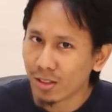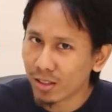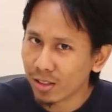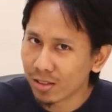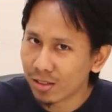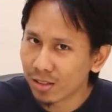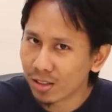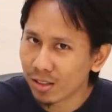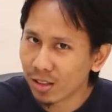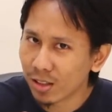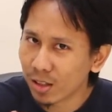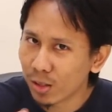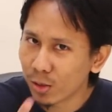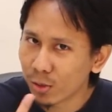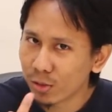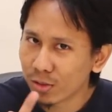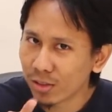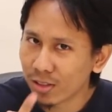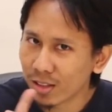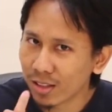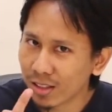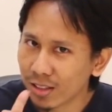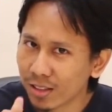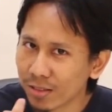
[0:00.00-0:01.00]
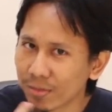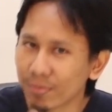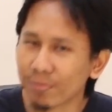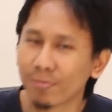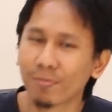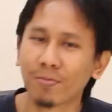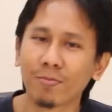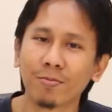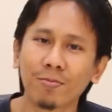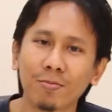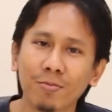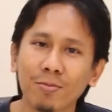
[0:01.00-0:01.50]
listen closely.
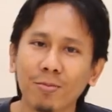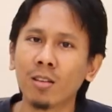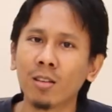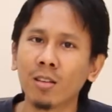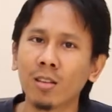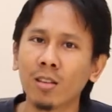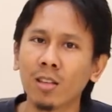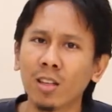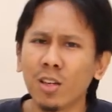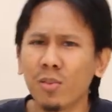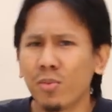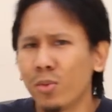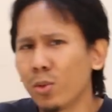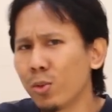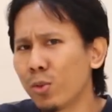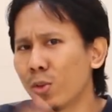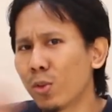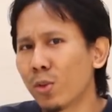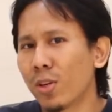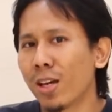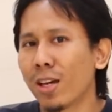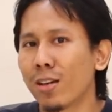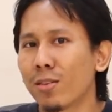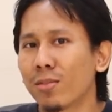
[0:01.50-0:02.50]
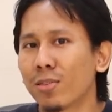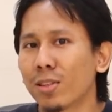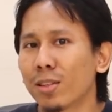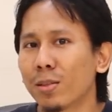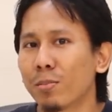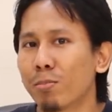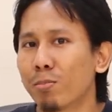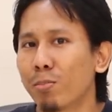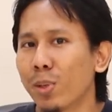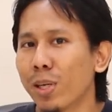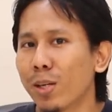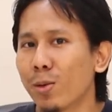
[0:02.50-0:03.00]
If you don't have
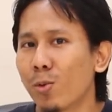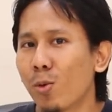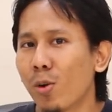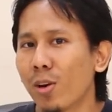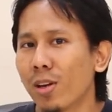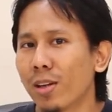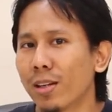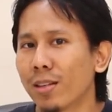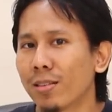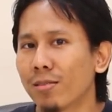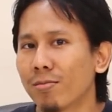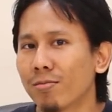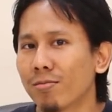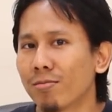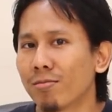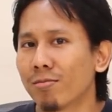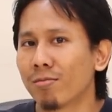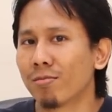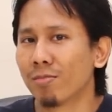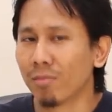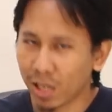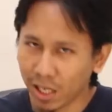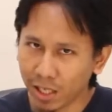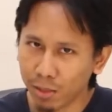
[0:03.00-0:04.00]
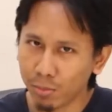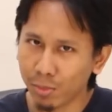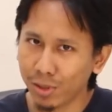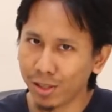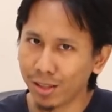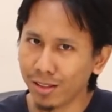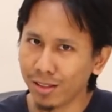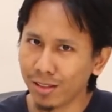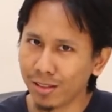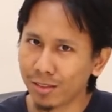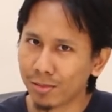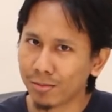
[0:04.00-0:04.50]
a big wallet like
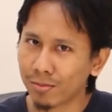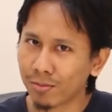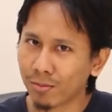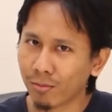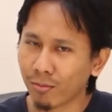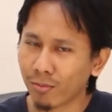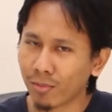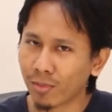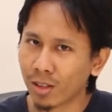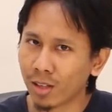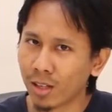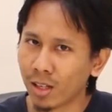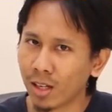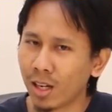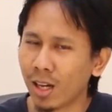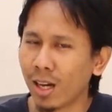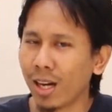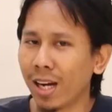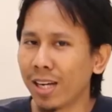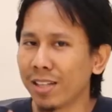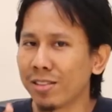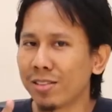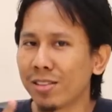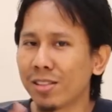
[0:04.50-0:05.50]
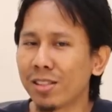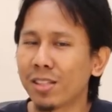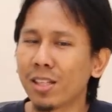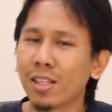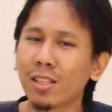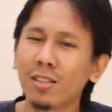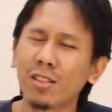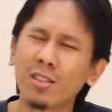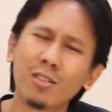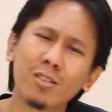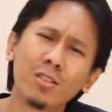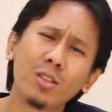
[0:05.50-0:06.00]
me, I
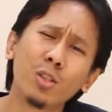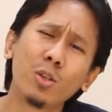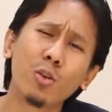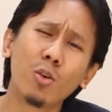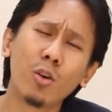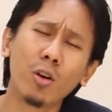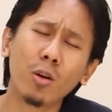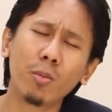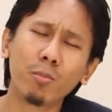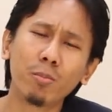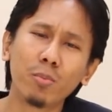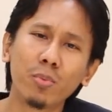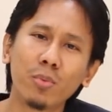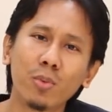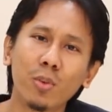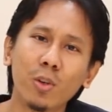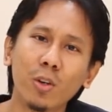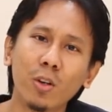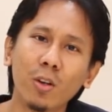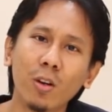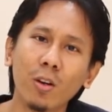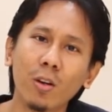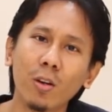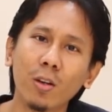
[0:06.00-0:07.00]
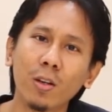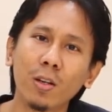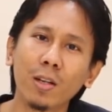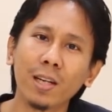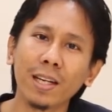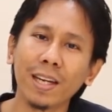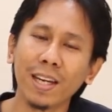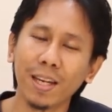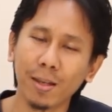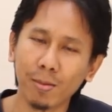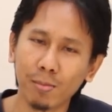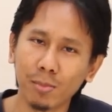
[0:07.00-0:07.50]
suggest you opt for
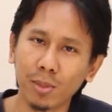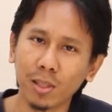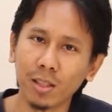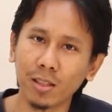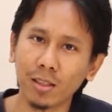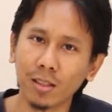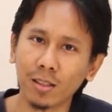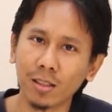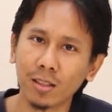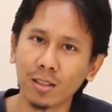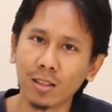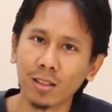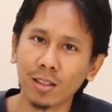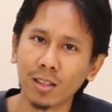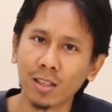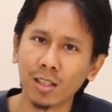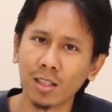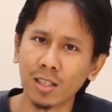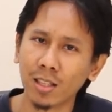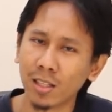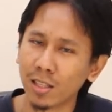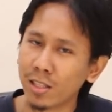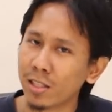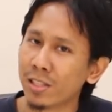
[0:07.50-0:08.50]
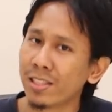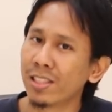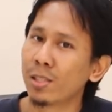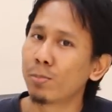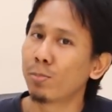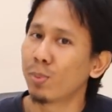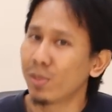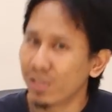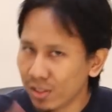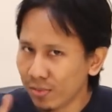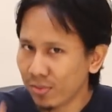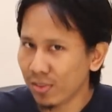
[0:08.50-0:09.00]
AMD,
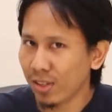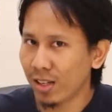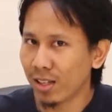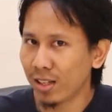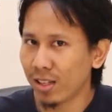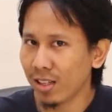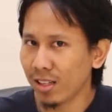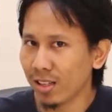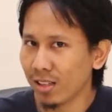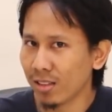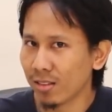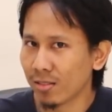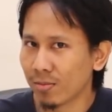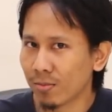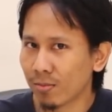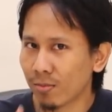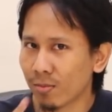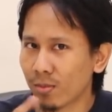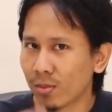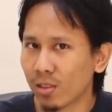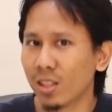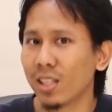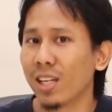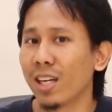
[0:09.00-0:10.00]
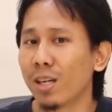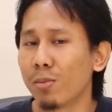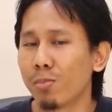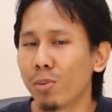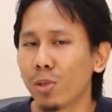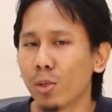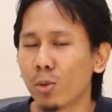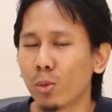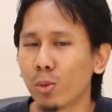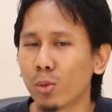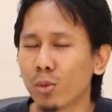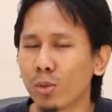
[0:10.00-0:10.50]
specifically the
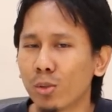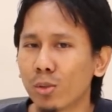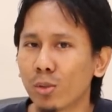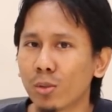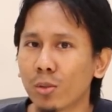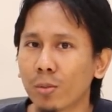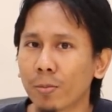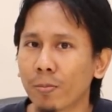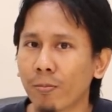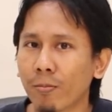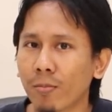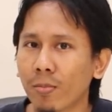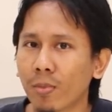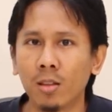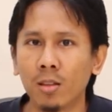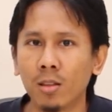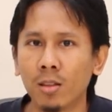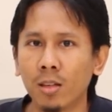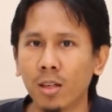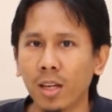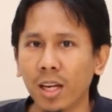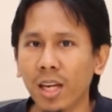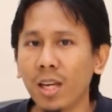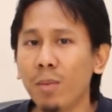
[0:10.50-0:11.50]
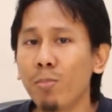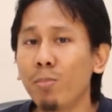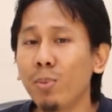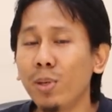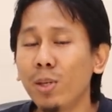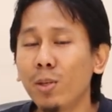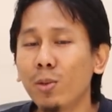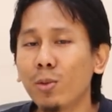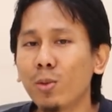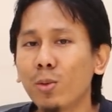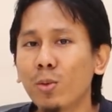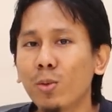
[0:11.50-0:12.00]
APUs.
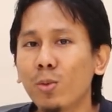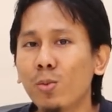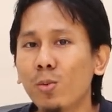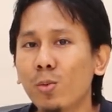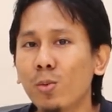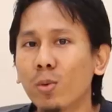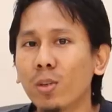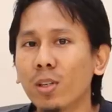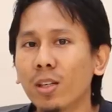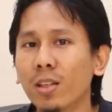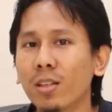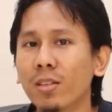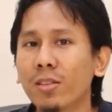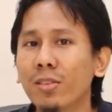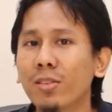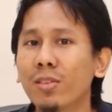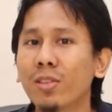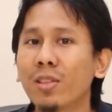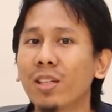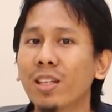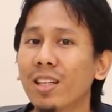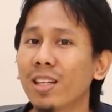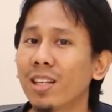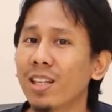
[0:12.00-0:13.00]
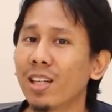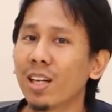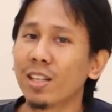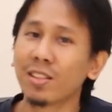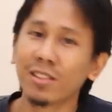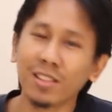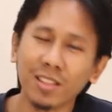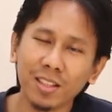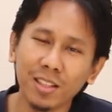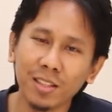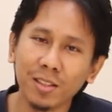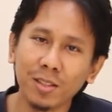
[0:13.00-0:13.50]
APU is
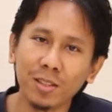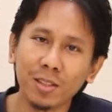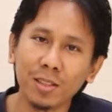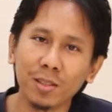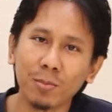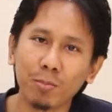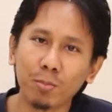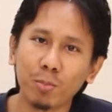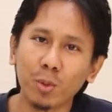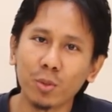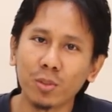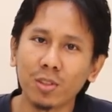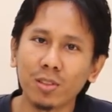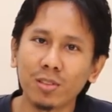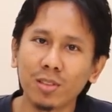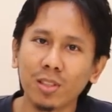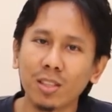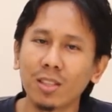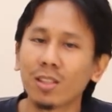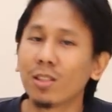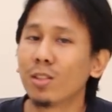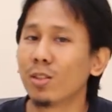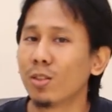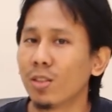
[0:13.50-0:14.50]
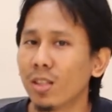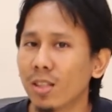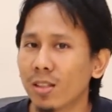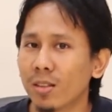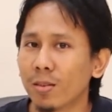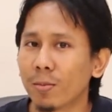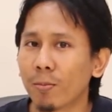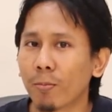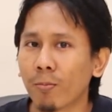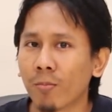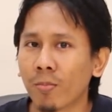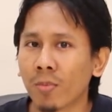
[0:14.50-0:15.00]
Accelerated Processing
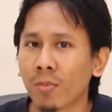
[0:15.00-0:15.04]
Unit,